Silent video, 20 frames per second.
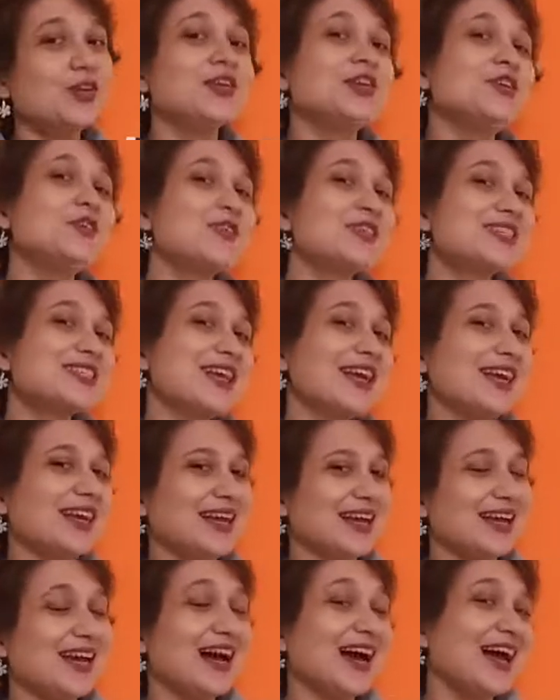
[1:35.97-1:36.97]
You
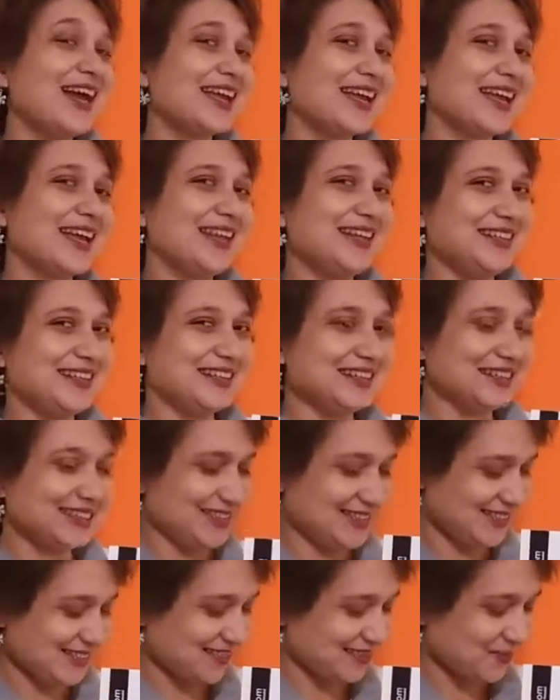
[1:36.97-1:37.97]
say, I can hear
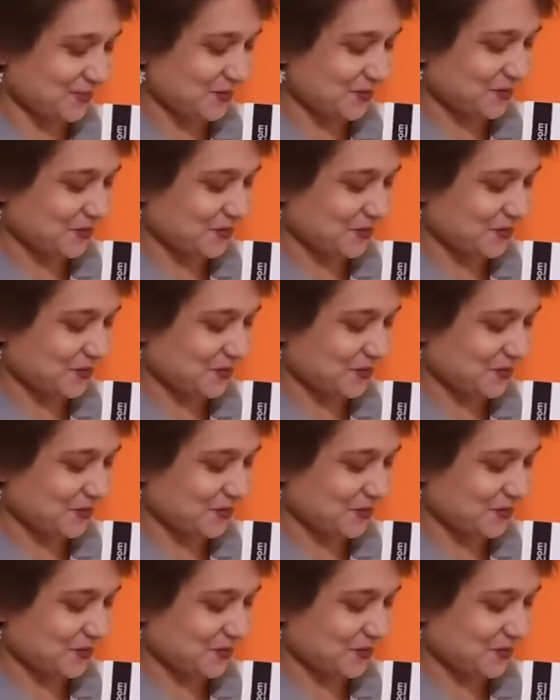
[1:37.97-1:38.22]
this.